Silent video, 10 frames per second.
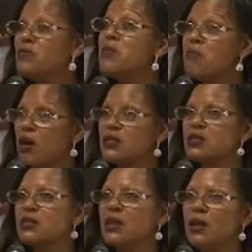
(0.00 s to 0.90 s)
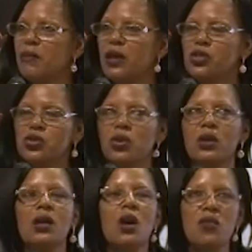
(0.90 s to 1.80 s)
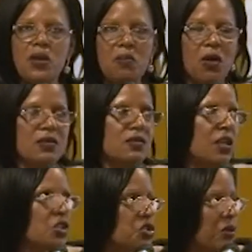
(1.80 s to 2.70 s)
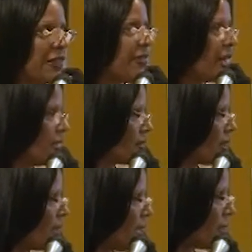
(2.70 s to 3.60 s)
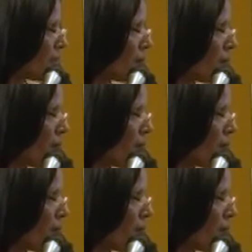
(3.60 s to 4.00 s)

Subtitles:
We must make sure, we must ensure that that is the case.